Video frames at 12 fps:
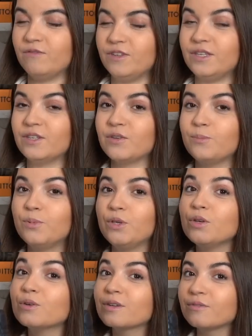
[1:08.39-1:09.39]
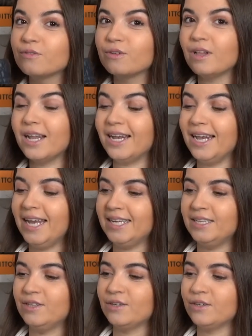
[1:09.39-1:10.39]
This is a beautiful
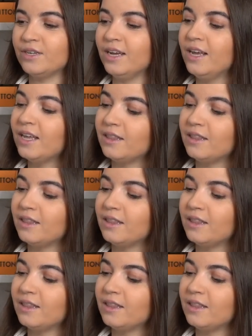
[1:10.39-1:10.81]
Lady Dior.